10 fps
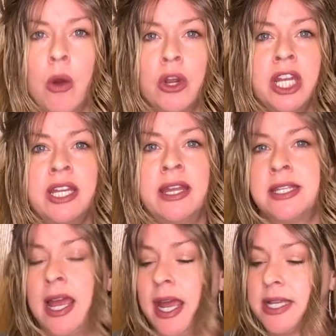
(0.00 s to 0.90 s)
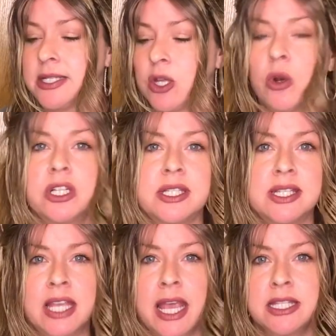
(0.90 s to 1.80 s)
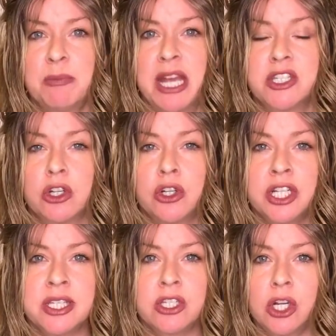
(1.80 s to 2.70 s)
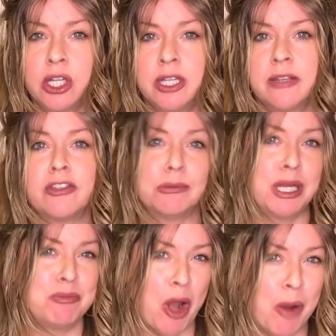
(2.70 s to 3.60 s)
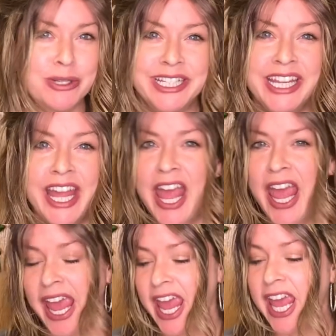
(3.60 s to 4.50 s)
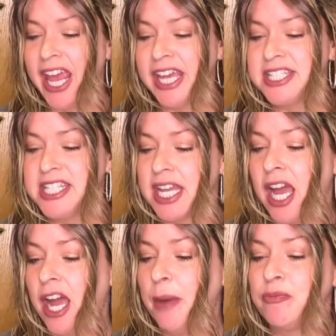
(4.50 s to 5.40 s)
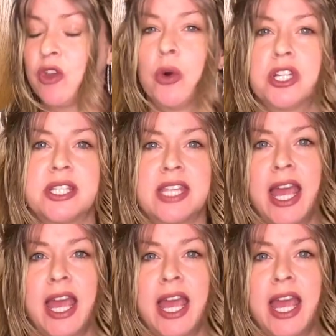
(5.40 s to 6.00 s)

Orgonite has quartz as the master crystal, if they're made properly, and quartz